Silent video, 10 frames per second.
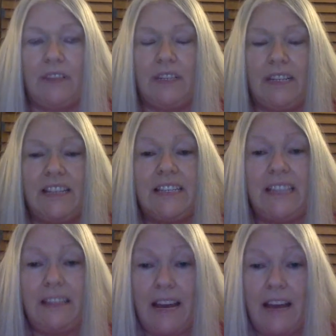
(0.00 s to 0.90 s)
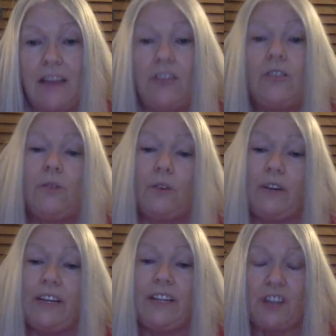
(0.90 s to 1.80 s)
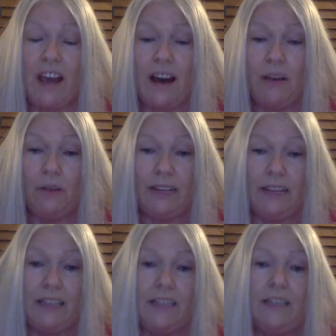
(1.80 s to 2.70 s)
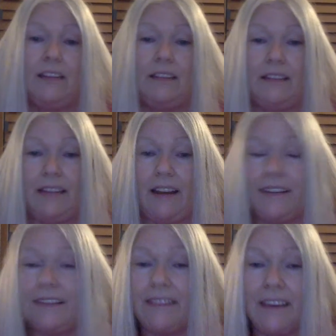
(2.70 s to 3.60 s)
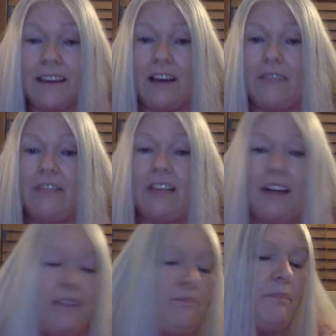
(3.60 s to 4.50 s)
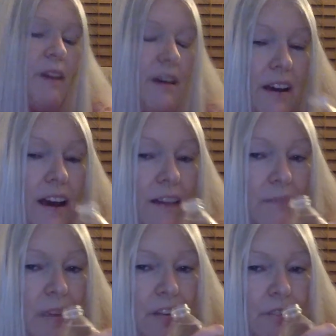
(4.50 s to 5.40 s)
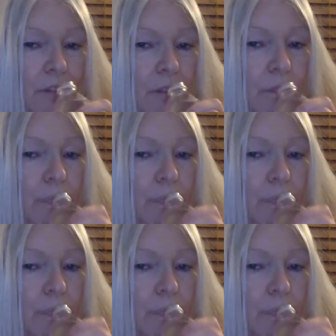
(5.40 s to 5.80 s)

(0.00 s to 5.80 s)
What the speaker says: Disneyland or each outlet that I could think of and that I have pins from.